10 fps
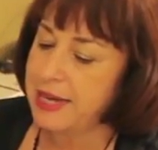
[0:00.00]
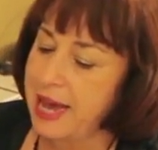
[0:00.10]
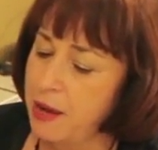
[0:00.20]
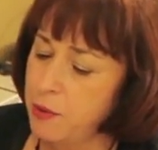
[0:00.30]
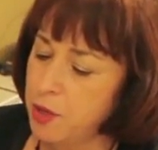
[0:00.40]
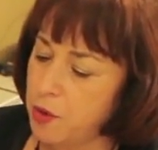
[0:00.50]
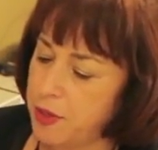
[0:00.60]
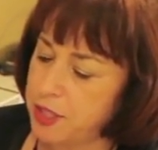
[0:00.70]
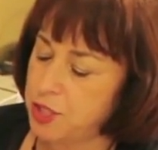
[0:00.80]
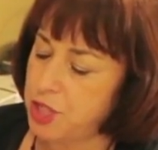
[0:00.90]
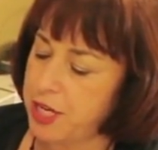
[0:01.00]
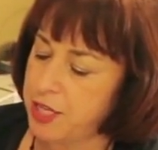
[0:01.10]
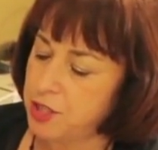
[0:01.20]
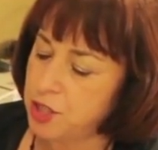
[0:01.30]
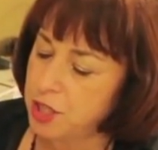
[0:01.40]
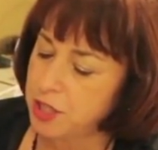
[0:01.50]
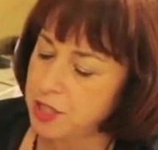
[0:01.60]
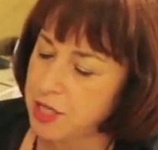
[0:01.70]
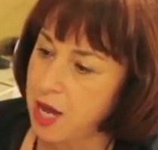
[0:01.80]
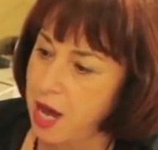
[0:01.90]
Now we're going to change
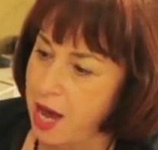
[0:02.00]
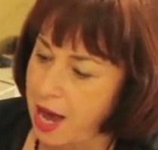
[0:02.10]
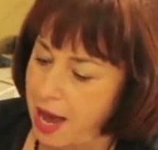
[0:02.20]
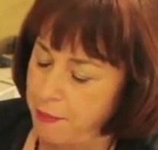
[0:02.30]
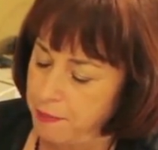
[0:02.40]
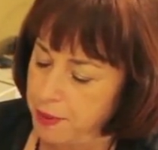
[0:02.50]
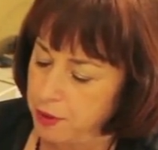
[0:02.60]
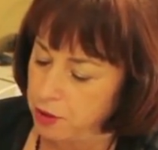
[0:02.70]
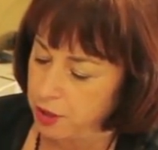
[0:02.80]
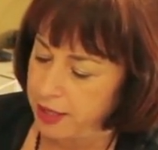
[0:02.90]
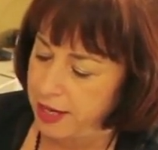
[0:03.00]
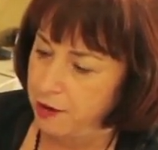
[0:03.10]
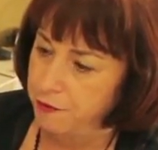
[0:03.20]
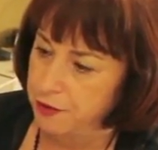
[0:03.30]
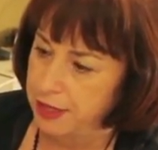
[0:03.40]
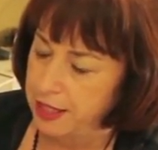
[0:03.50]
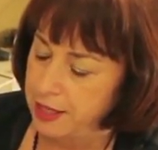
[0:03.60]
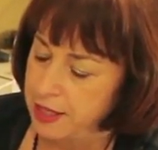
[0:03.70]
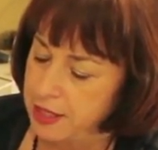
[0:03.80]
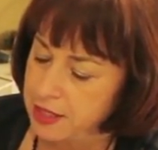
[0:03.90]
top, look
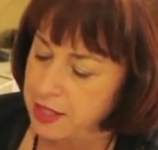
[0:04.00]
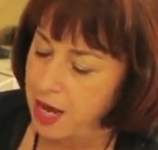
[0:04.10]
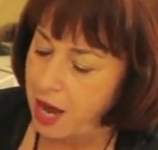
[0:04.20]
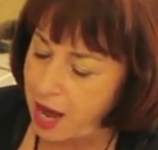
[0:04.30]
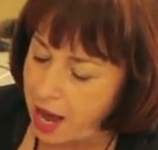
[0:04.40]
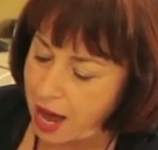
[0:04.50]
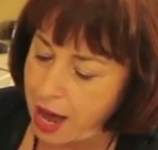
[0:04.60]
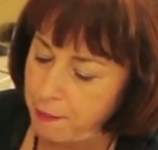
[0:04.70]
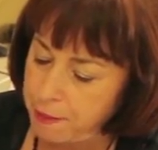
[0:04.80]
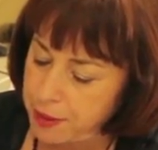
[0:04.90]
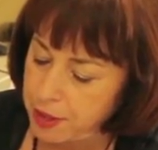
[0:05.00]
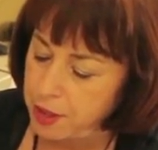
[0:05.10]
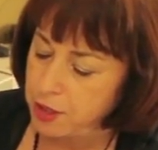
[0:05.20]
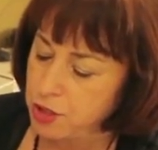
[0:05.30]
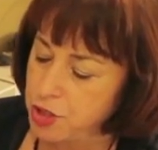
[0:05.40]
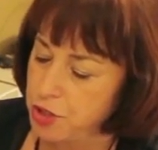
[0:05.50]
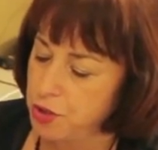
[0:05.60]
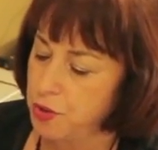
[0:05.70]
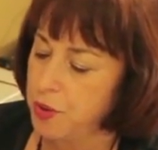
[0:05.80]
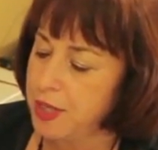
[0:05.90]
carefully, top
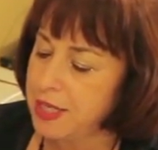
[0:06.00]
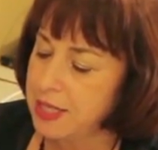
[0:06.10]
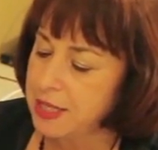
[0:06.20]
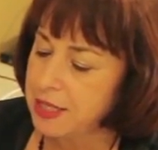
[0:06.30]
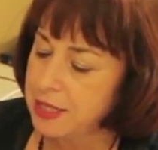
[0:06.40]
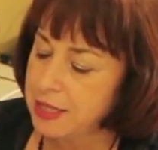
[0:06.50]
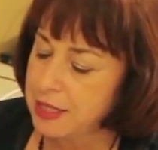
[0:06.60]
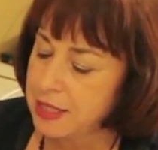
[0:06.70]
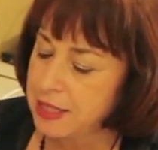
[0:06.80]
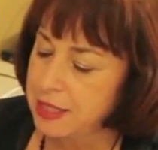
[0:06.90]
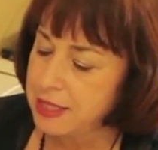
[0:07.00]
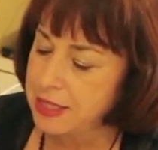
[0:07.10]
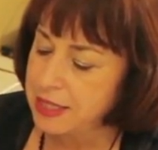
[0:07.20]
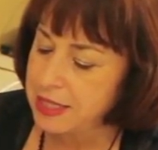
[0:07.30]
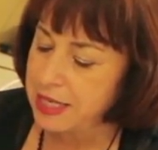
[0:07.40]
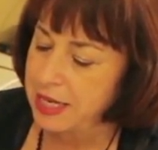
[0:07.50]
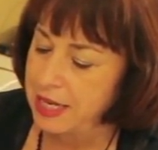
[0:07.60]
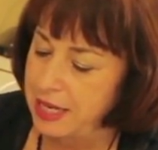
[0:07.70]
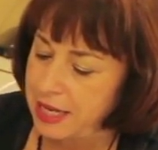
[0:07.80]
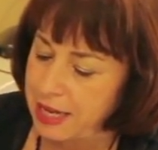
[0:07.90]
to
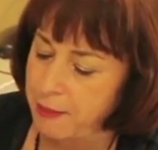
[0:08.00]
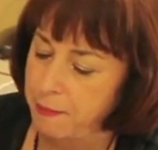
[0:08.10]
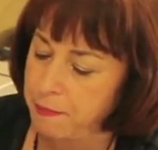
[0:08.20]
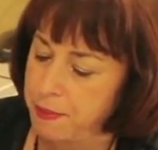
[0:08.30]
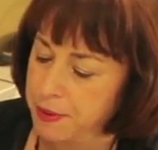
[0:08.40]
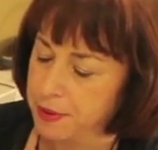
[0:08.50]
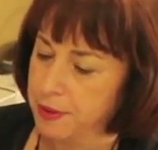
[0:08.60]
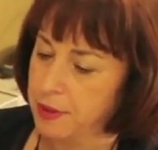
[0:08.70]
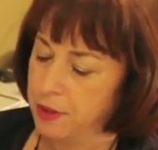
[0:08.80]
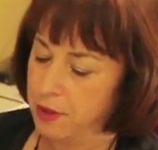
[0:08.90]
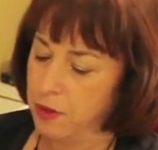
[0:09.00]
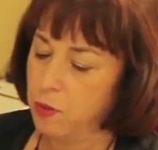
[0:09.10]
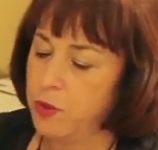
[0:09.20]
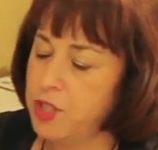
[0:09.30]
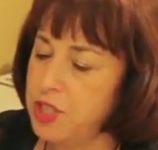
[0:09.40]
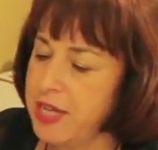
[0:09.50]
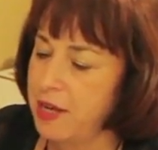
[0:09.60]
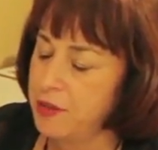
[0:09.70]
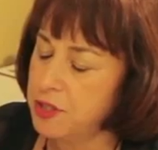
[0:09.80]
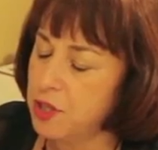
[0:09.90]
tip. Which
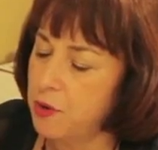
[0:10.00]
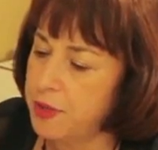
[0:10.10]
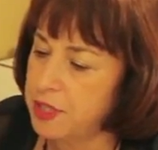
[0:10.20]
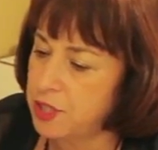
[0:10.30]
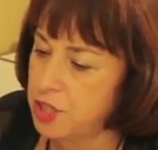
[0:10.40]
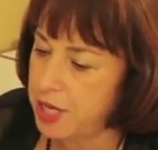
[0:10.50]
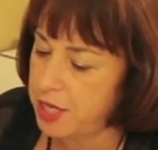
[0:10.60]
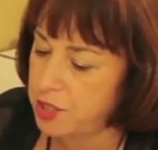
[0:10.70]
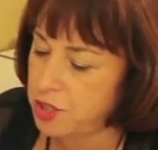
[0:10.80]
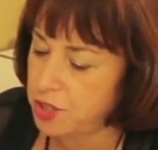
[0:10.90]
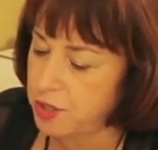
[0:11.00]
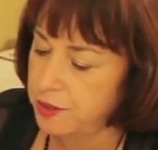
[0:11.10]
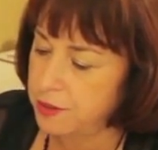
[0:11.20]
sound is going to change?